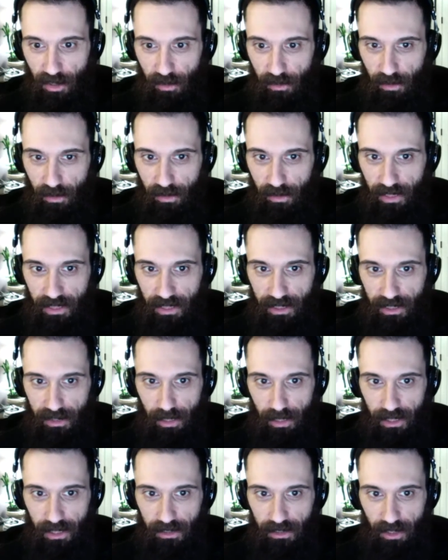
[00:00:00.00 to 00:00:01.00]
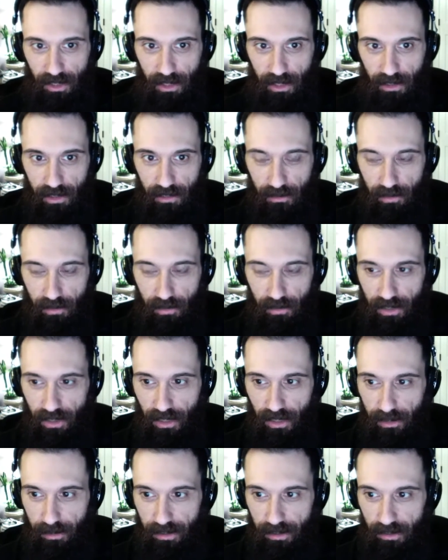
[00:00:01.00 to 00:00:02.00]
one gets eaten by a shark reading
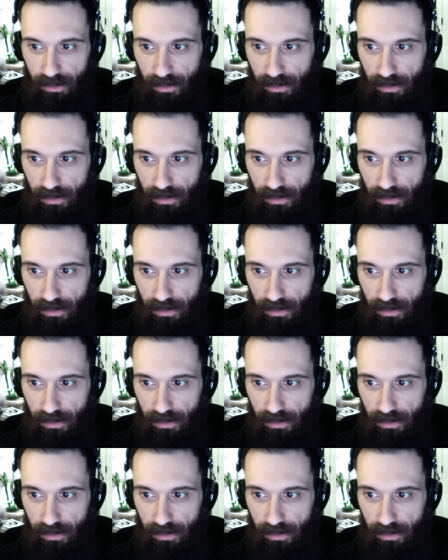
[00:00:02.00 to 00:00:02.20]
comics.